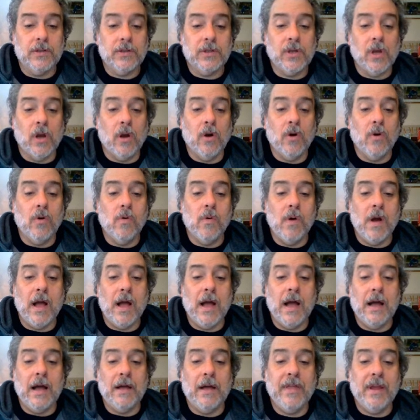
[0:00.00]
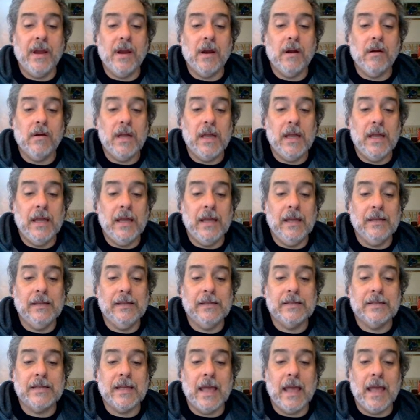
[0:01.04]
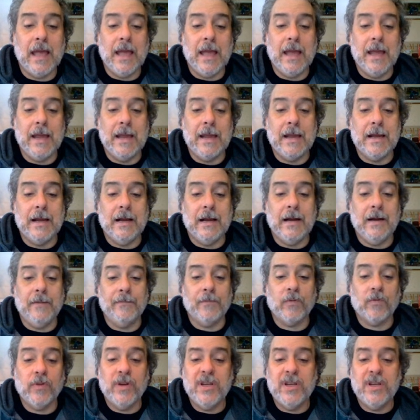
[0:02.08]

So, uh, there is a um,